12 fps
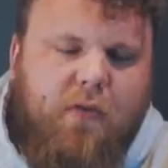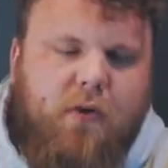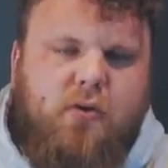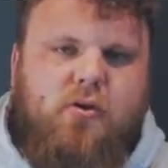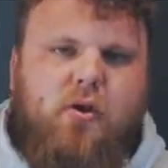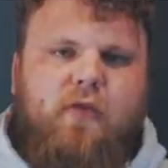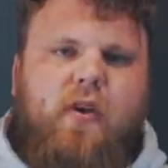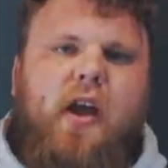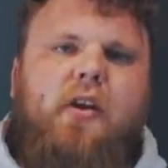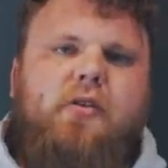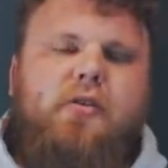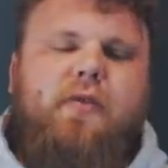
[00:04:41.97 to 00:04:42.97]
Those two
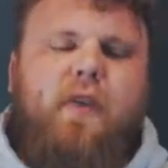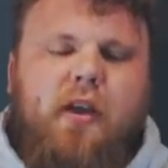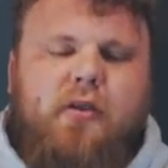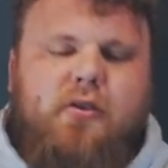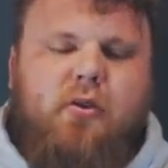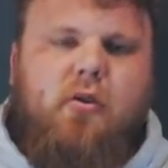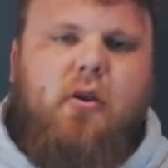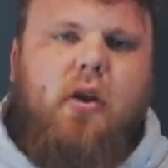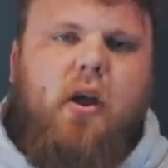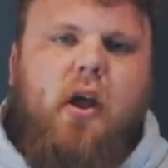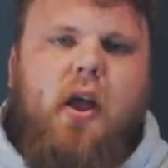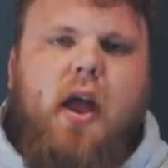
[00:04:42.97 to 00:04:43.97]
failed. So
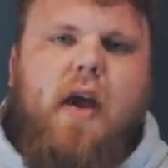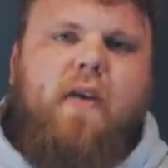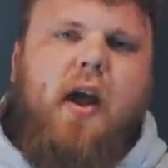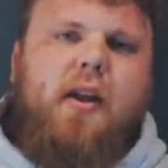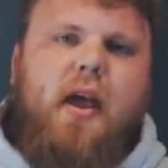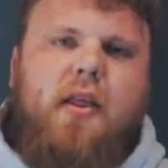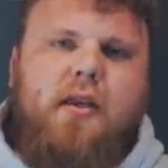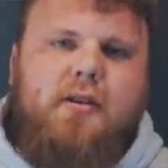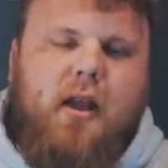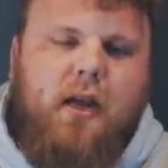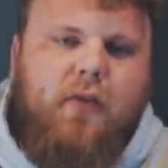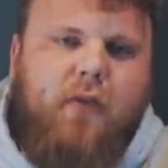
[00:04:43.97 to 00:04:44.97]
if I had hit
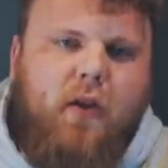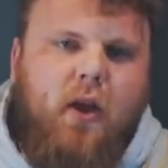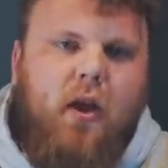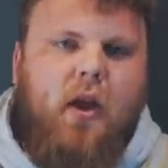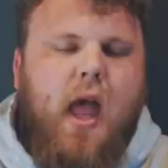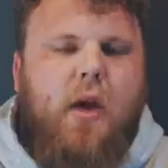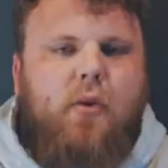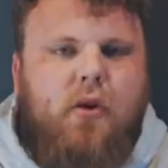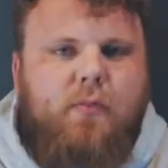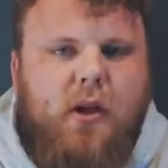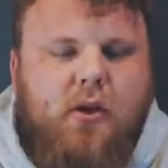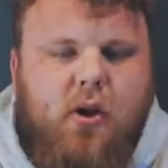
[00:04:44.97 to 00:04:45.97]
this lift, it would
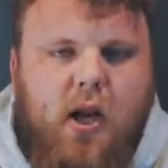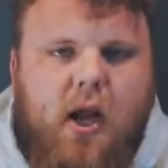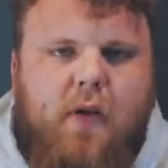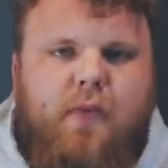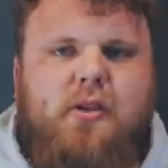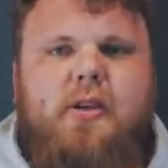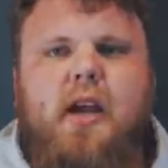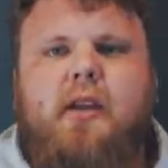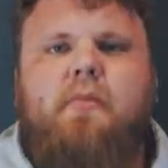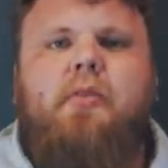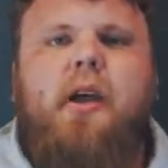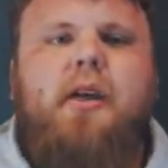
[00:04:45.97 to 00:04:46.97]
have been good enough for
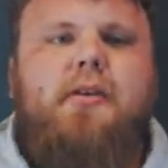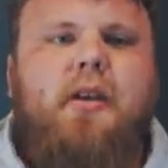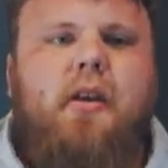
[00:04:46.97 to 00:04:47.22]
second place.